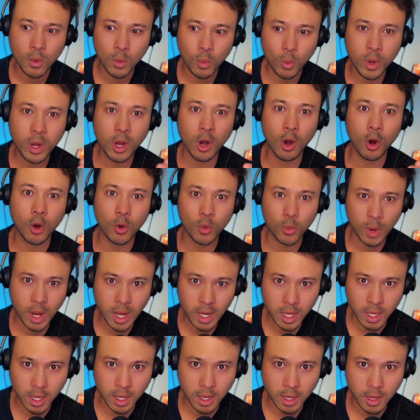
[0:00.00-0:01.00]
we are
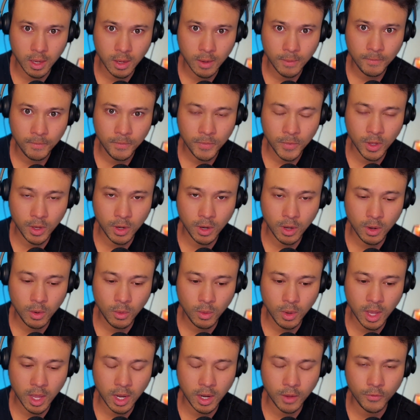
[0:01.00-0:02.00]
ready,
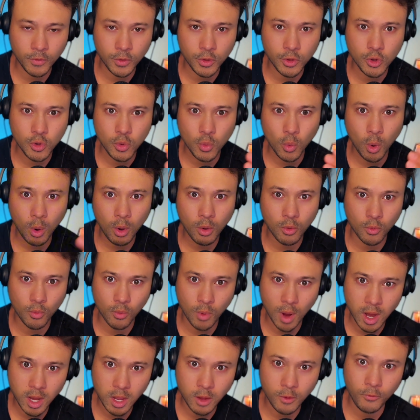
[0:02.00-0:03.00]
and if you weren't
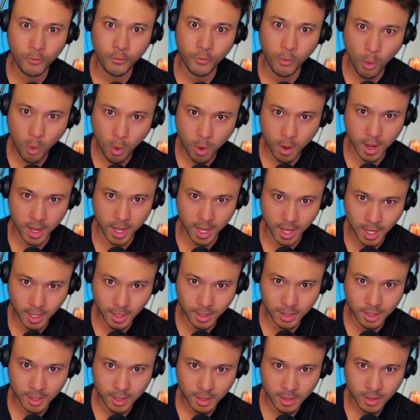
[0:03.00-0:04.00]
ready for
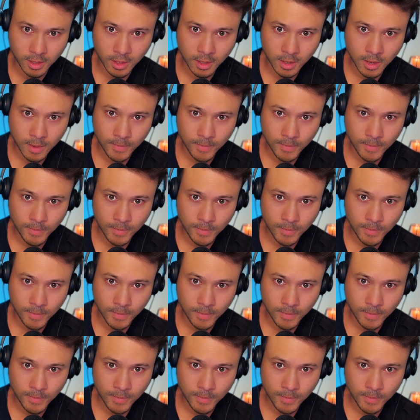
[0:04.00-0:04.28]
it,